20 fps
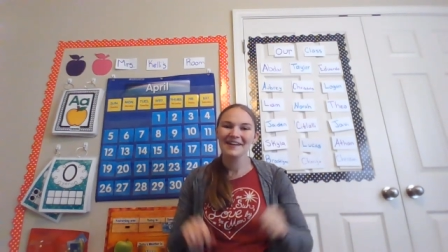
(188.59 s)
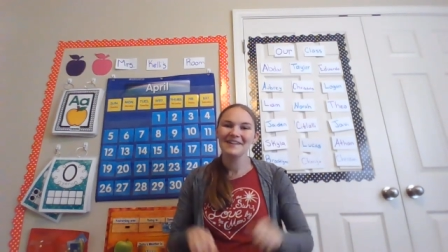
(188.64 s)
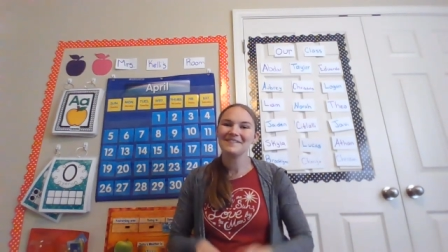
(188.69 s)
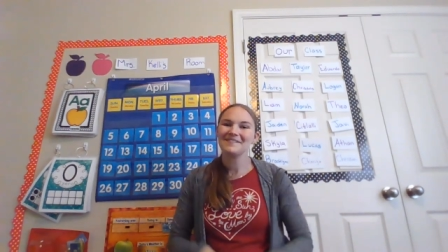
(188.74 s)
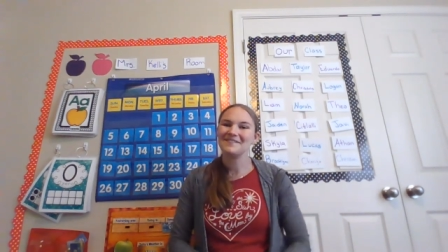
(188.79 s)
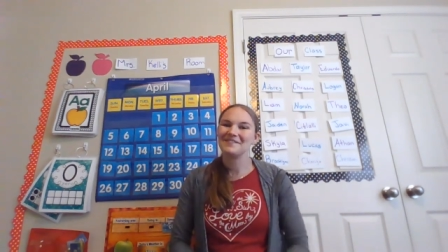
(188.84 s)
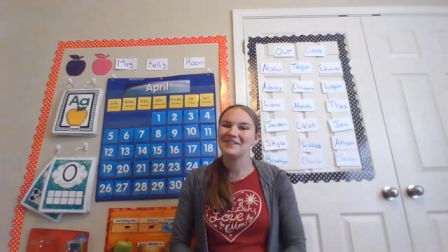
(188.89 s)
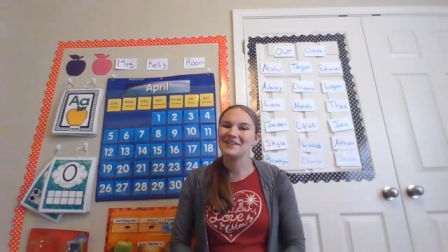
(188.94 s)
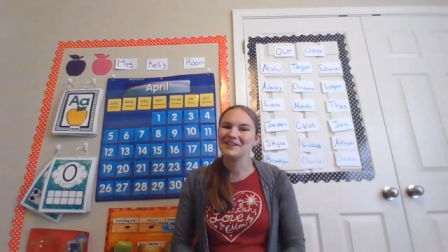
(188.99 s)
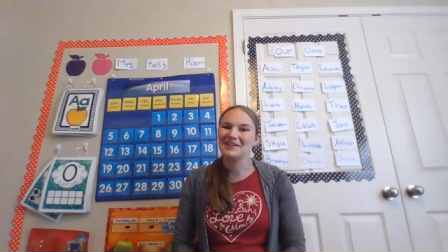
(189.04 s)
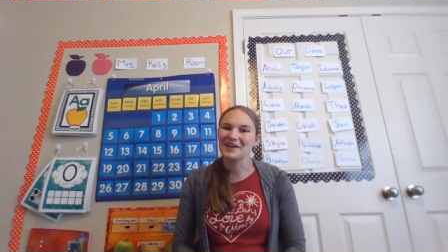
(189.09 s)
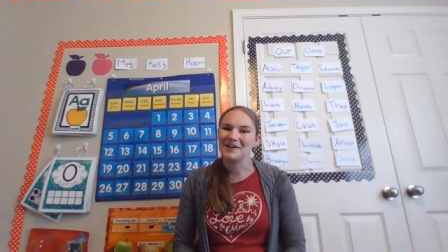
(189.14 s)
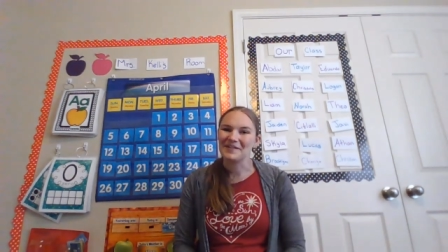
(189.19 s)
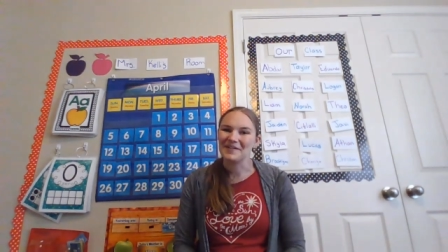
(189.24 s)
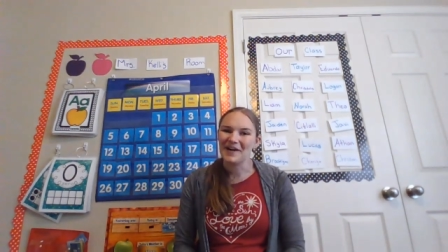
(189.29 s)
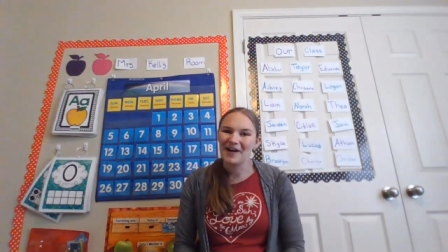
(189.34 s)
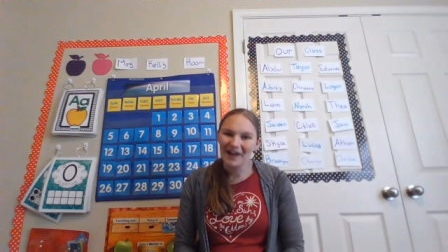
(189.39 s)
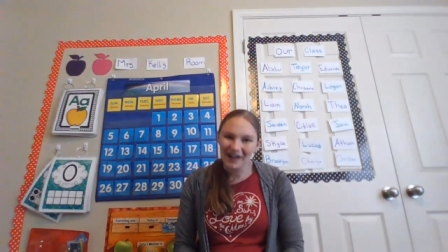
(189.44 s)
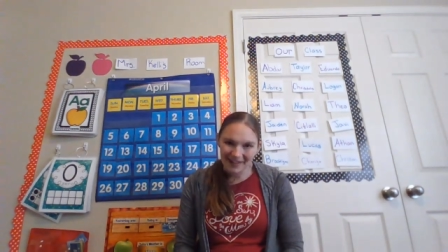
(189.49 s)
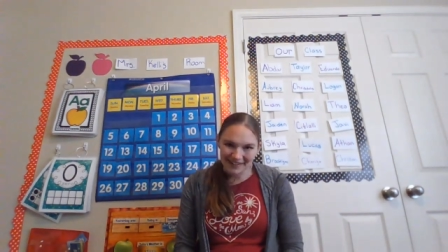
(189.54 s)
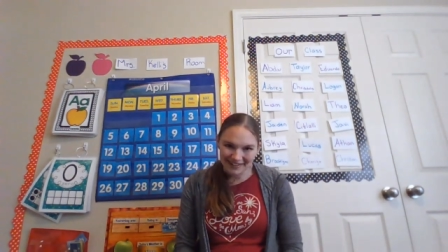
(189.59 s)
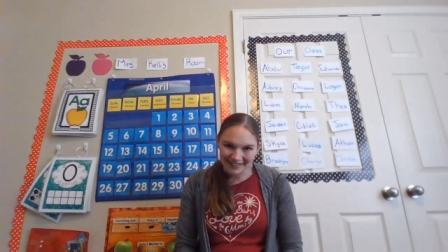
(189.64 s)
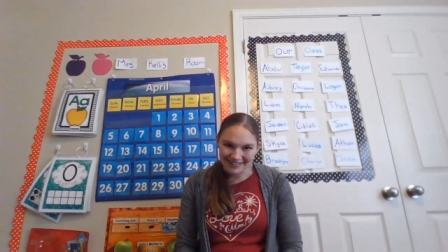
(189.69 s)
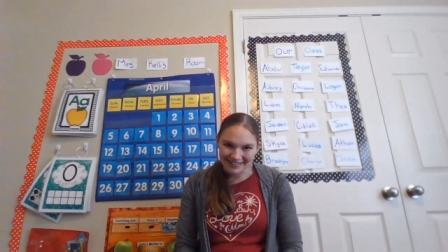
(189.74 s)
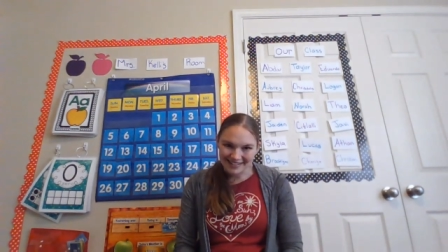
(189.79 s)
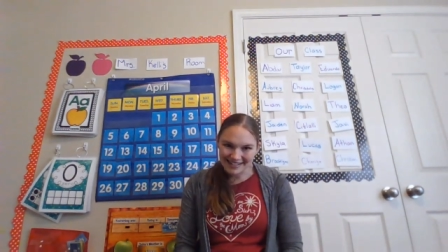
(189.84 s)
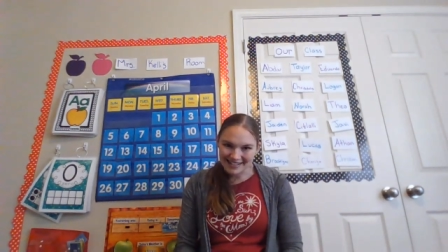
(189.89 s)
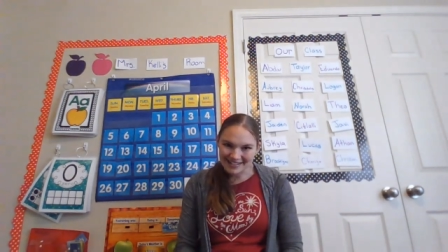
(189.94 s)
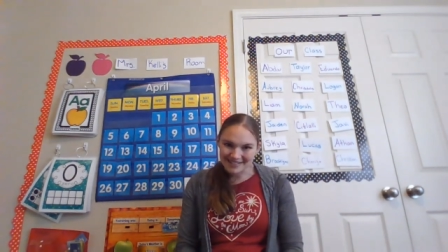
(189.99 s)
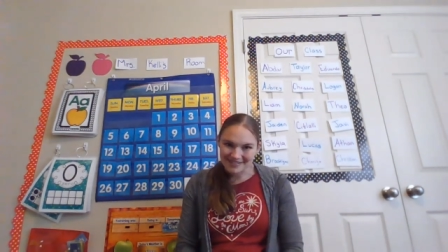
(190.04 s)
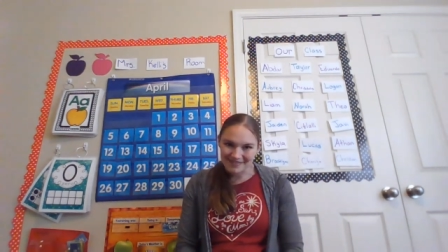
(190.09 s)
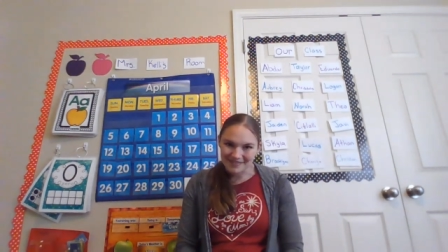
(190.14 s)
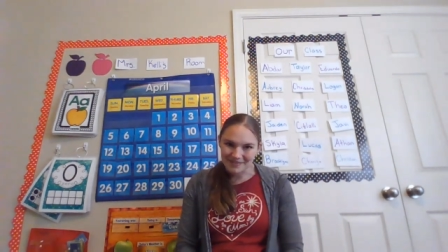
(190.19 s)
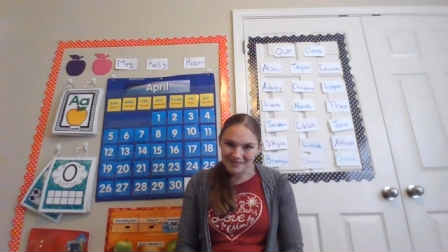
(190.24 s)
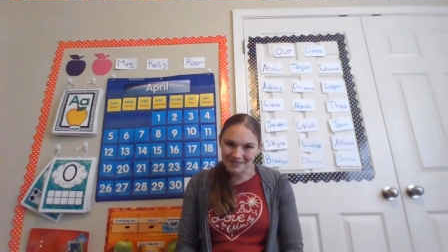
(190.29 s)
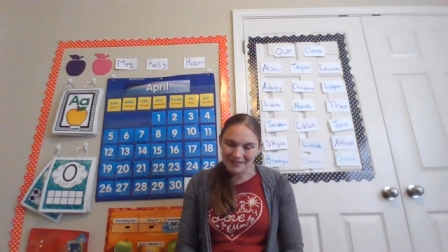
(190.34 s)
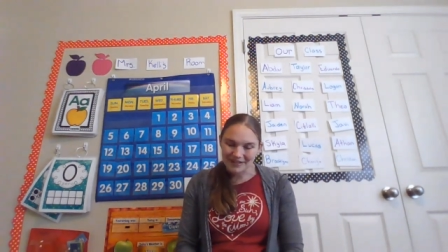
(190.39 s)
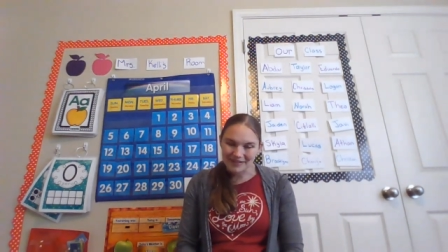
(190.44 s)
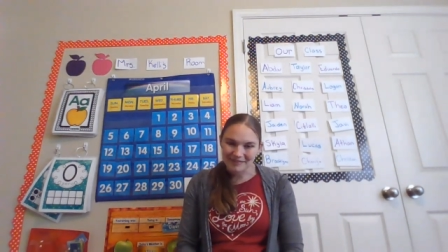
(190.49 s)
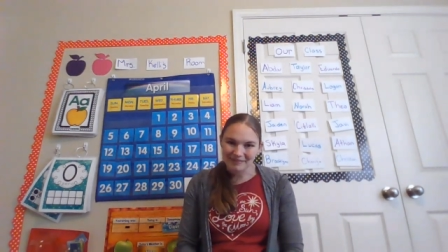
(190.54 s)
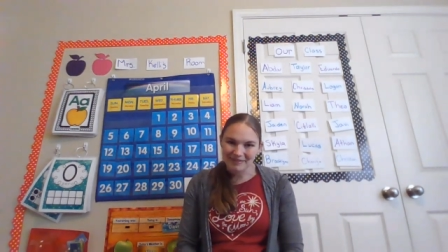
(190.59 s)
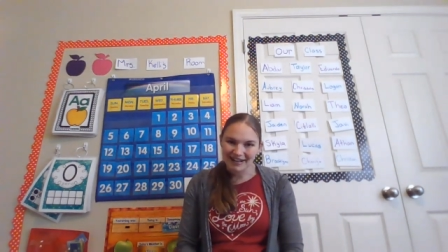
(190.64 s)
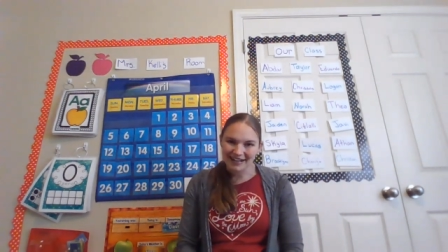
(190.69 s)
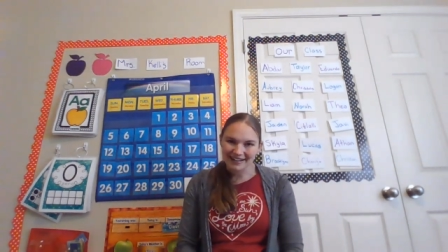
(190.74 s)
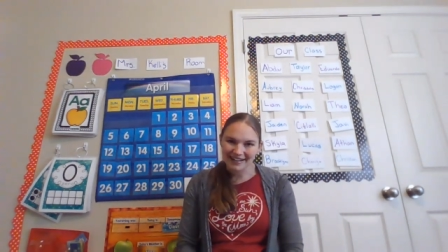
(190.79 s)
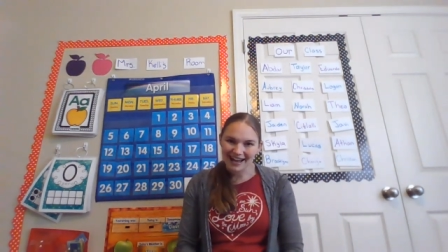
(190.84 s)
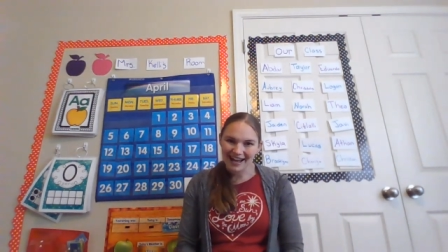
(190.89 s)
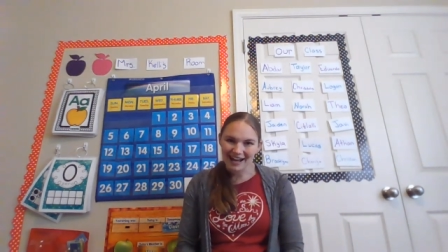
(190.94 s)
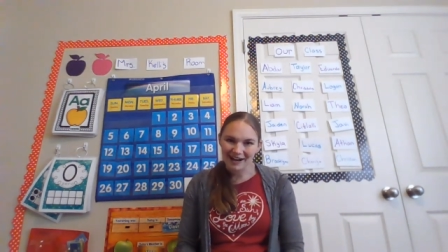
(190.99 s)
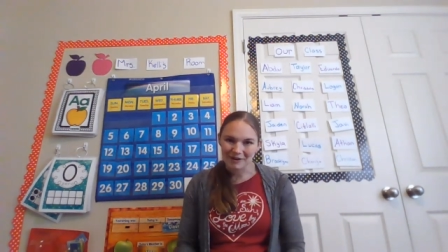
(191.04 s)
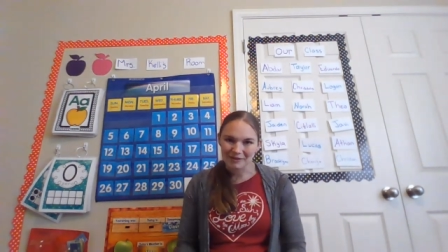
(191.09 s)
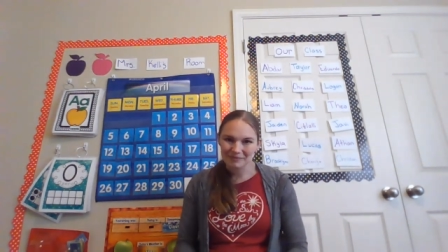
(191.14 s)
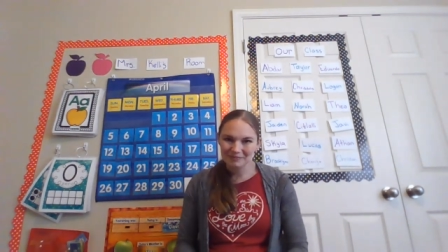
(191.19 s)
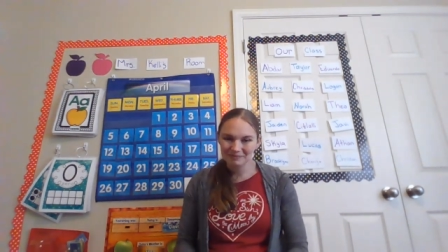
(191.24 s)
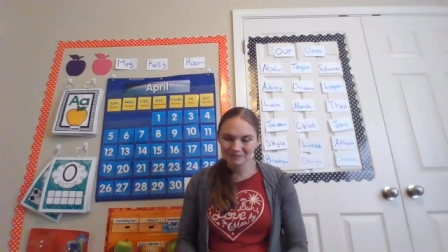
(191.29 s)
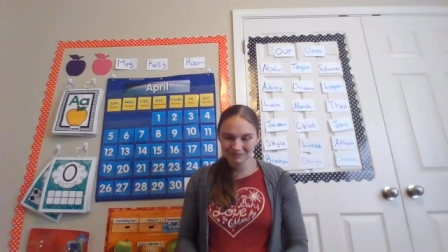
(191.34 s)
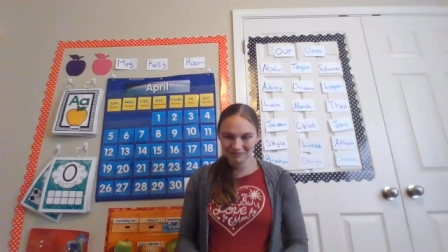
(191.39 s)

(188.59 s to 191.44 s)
We know all our days of the week by now.